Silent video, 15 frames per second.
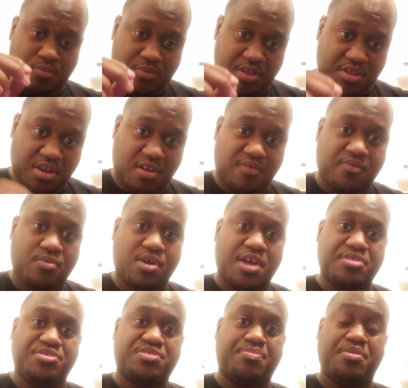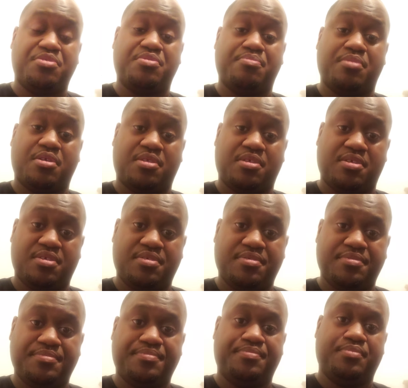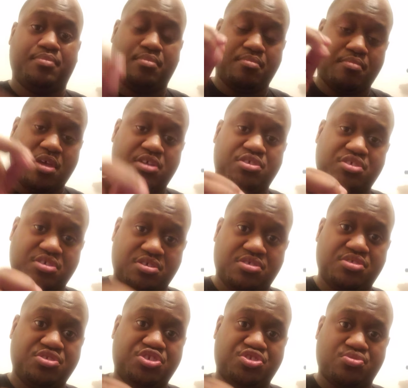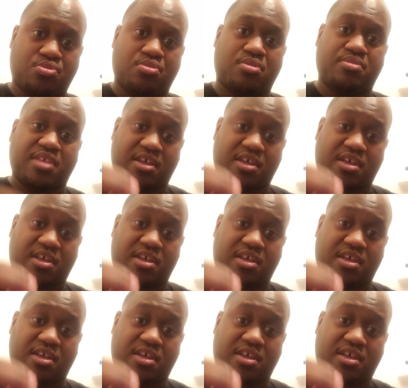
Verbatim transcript: Be careful how you spend your money. Make good and sure